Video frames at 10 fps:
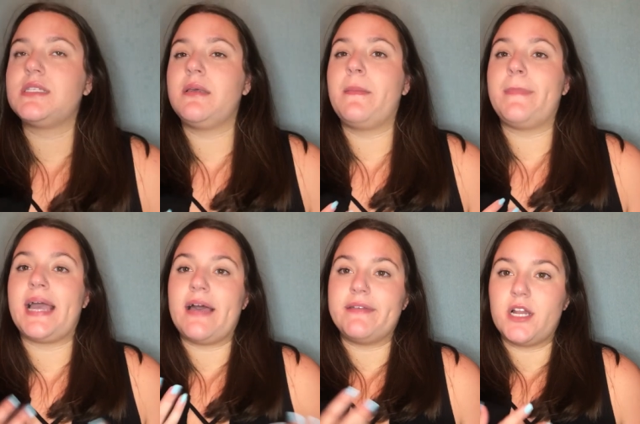
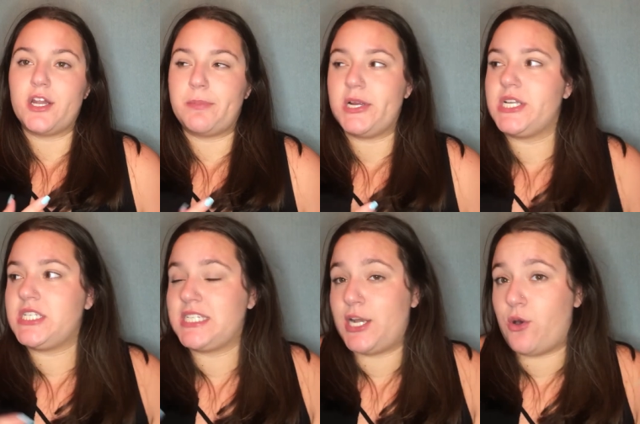obviously, by having a lot of
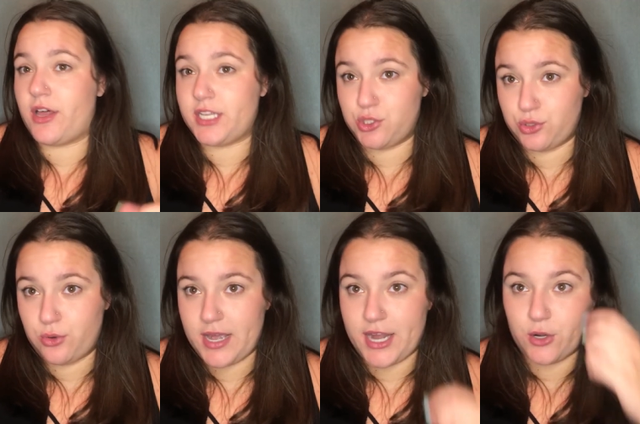piercings, I know how they
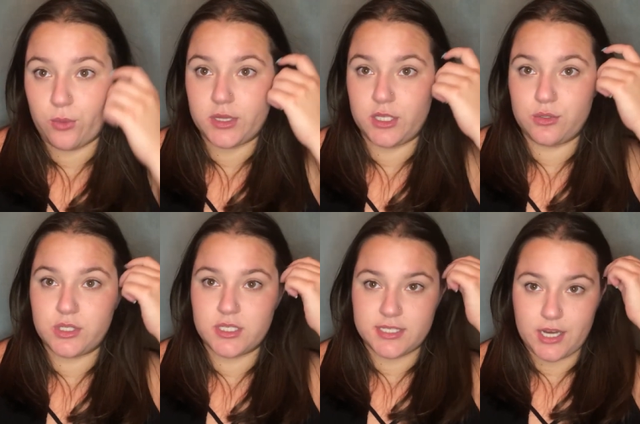do it. I know what
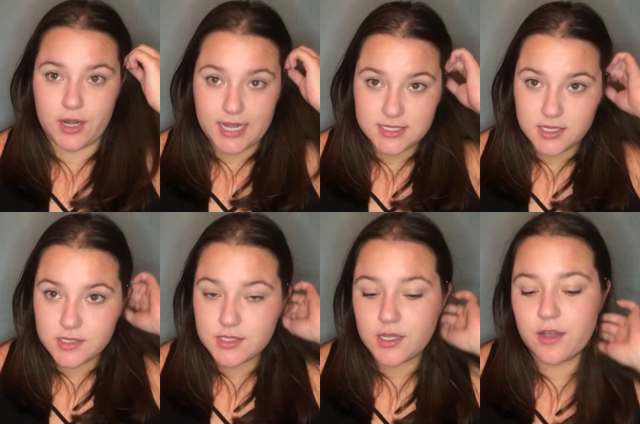they use to
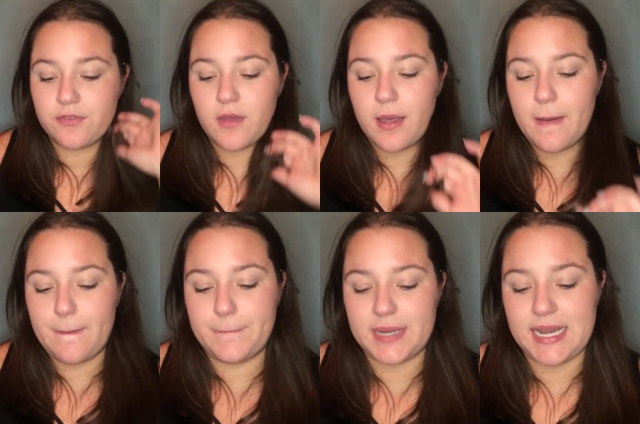sterilize it and stuff,
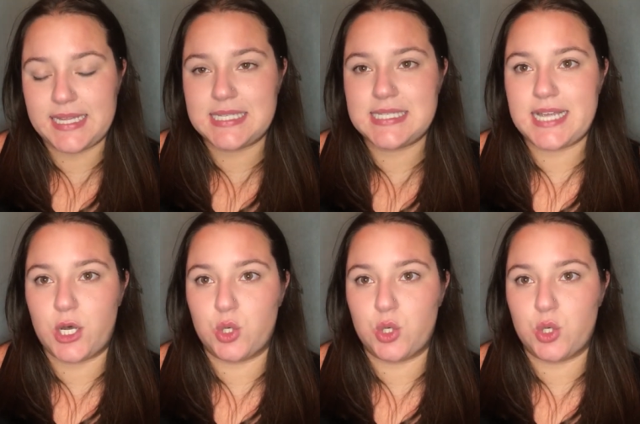but like, this